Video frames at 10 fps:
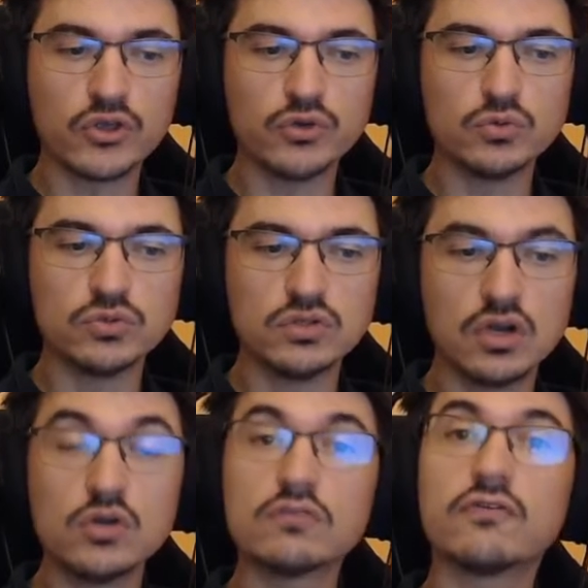you would
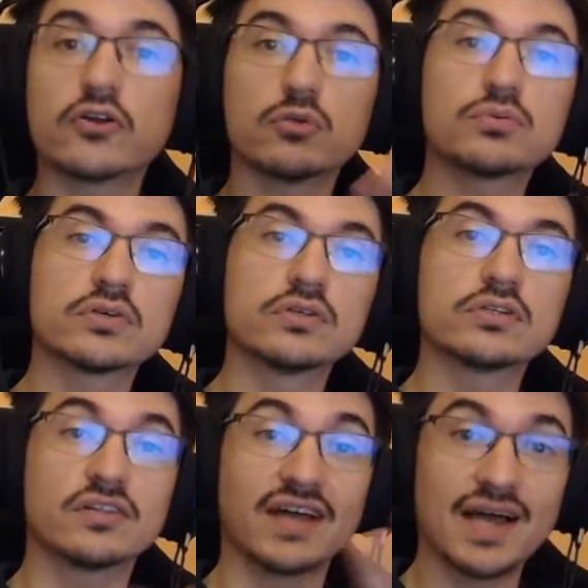look for your product
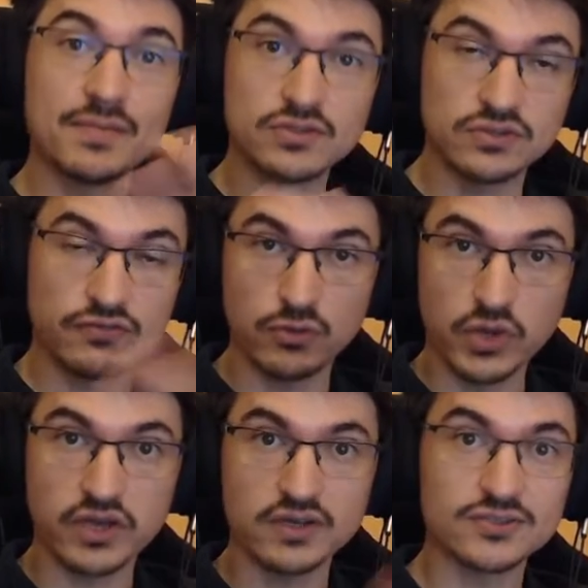on Amazon if you
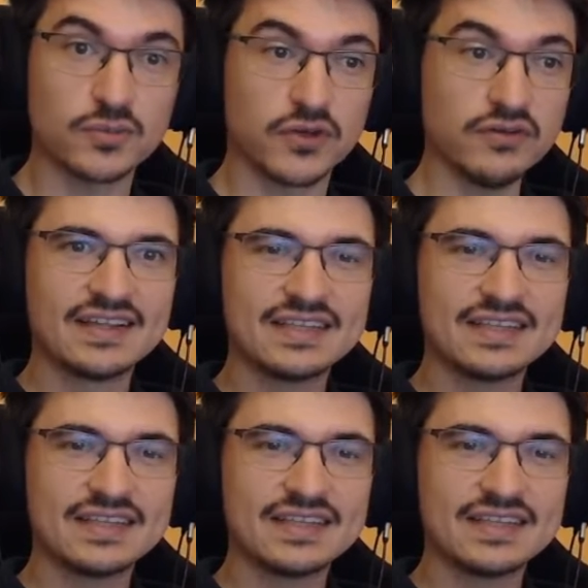were a customer,